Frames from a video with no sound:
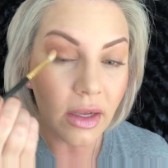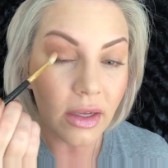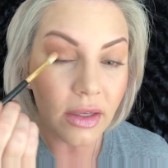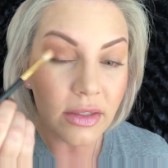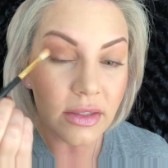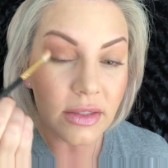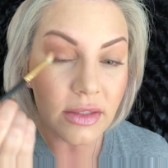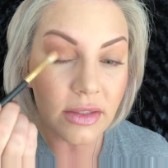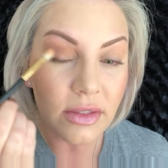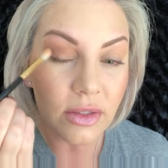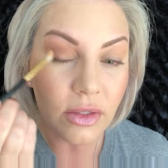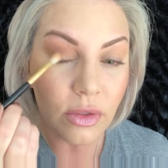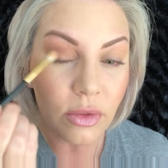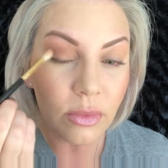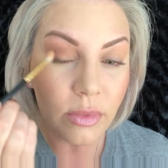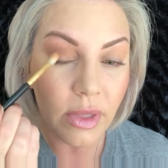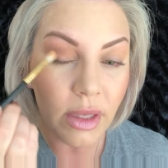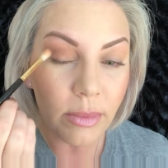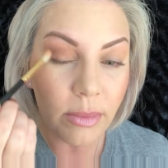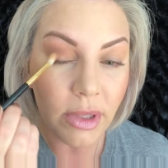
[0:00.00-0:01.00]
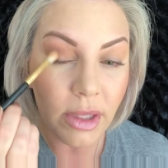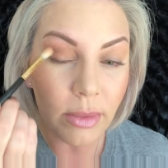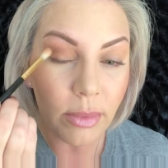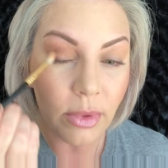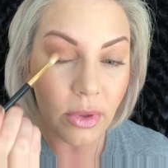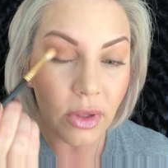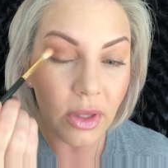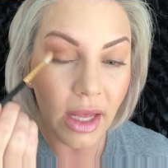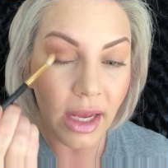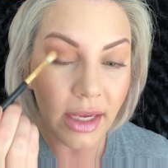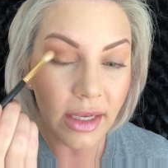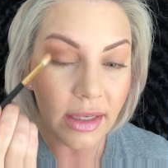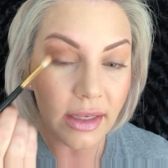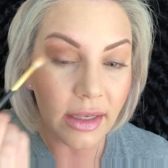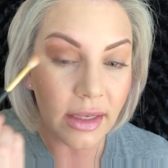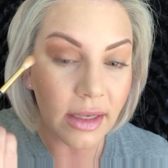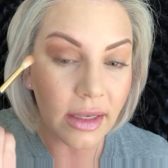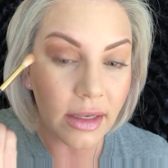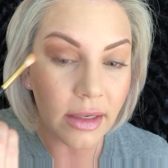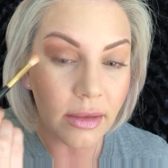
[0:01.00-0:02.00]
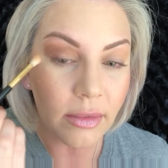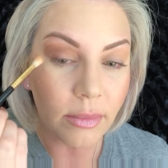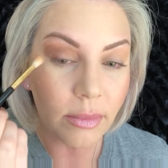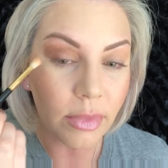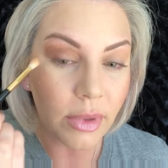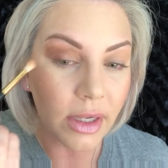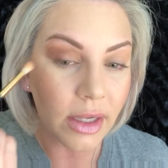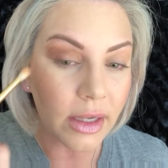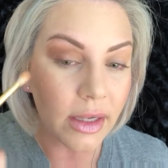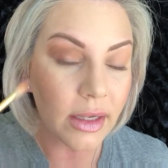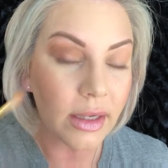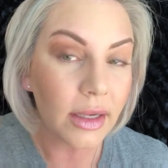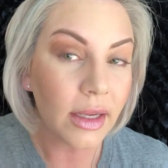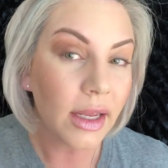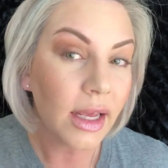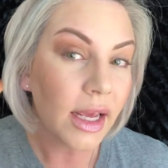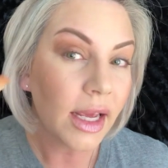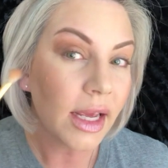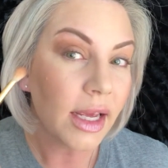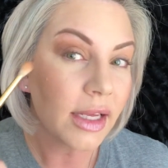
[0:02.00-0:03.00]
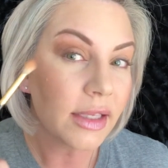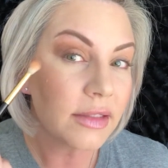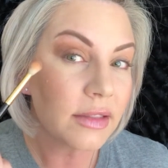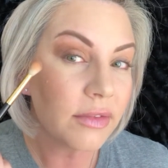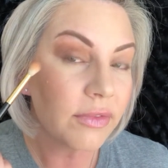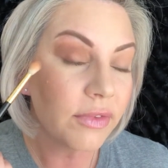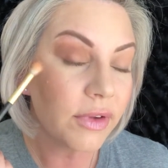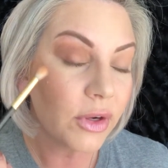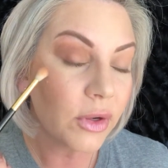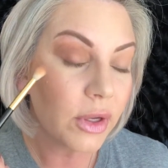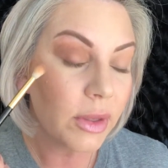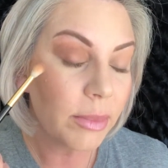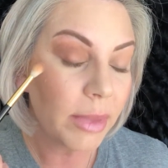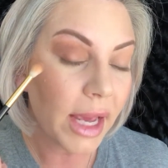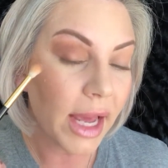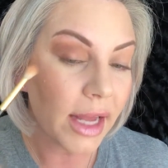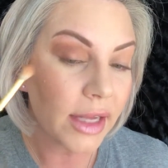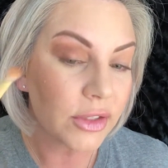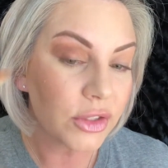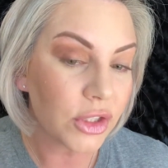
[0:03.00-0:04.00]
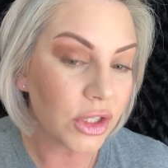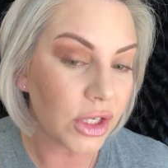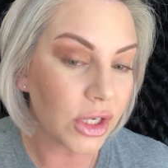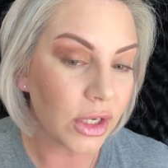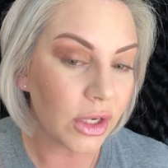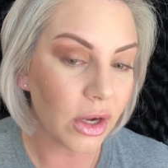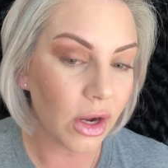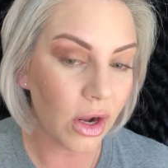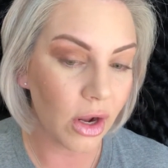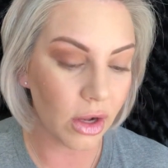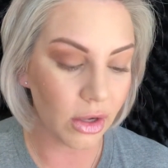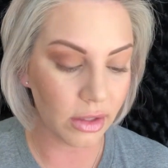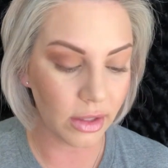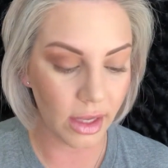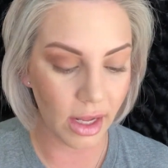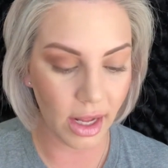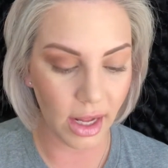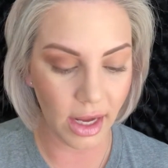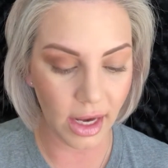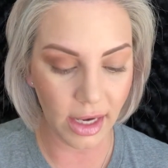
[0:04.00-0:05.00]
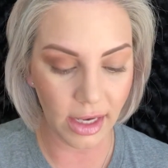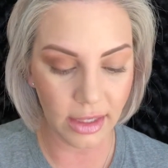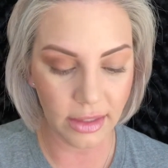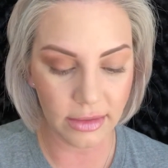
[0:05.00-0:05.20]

assume that people like it, but it's very patchy on the eye.